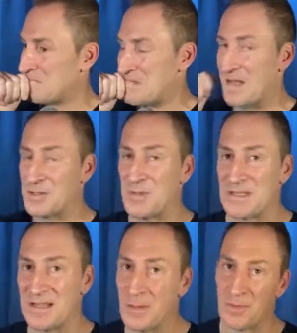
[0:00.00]
And I was
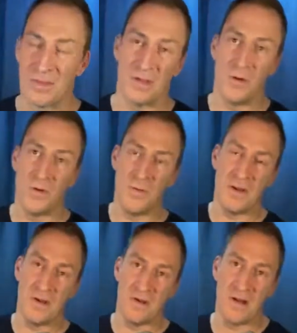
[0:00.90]
mixing it up with the old
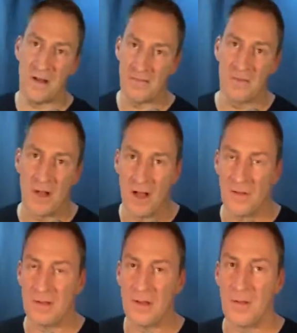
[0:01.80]
one for the
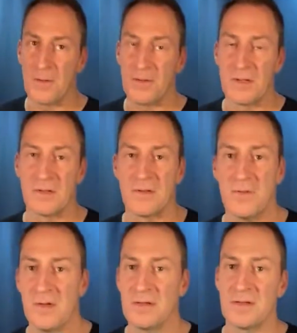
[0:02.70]
Holland Tunnel. You could
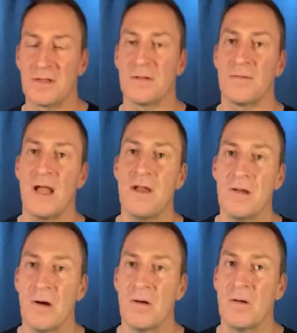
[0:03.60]
tune into the
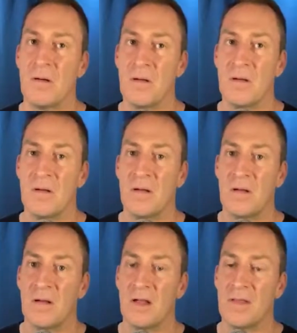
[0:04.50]
radio
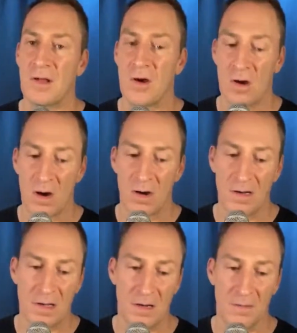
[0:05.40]
in the car
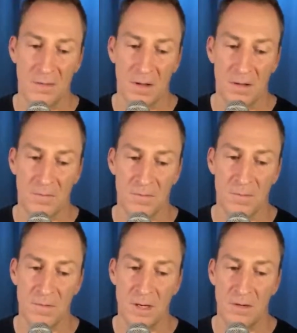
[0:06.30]
and get
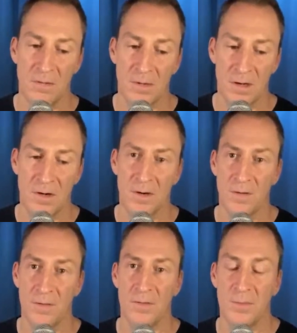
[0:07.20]
a
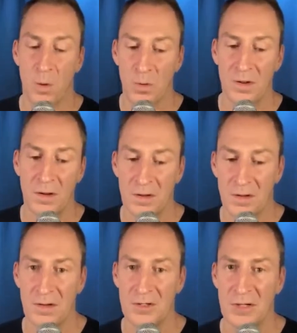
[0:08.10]
current report on
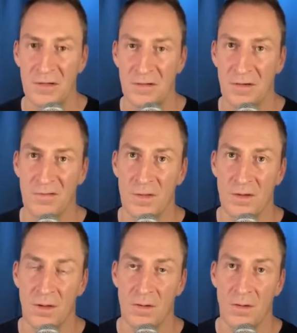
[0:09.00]
conditions of the
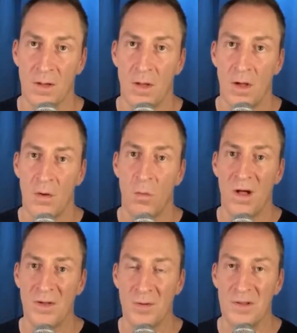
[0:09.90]
tunnel
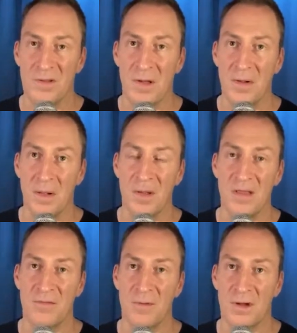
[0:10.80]
while you're in the tunnel. I mean,
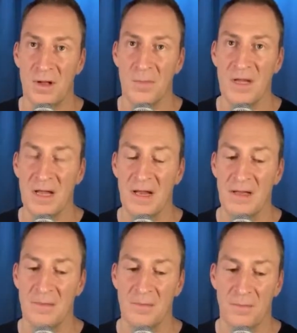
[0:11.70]
this would have come in
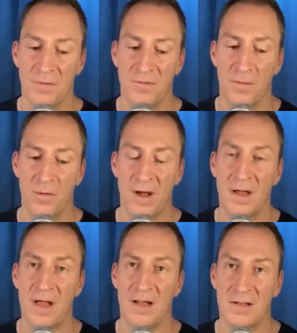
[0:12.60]
handy before I
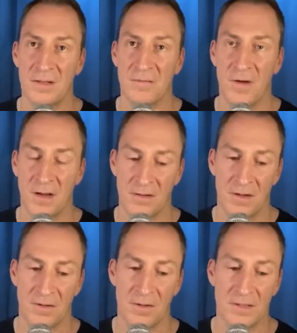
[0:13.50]
got to the fucking
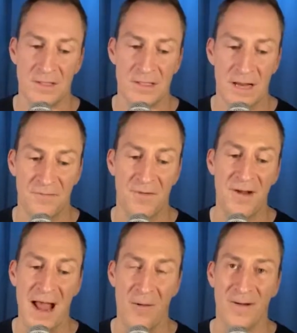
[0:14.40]
tunnel and sat for an
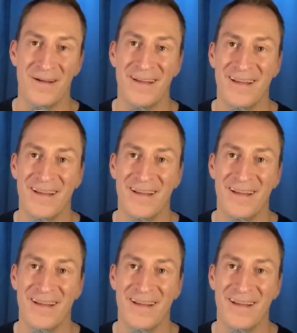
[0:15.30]
hour.